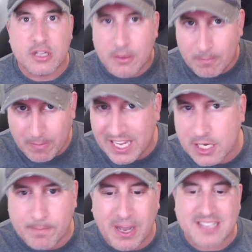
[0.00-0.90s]
make a
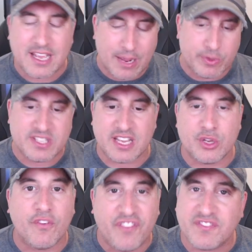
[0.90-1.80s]
deposit, and we send
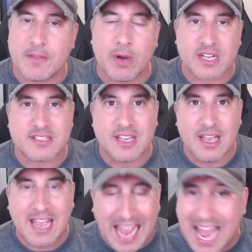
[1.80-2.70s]
you 50 bucks
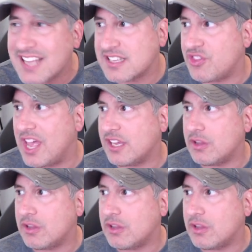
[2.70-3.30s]
as a thank you.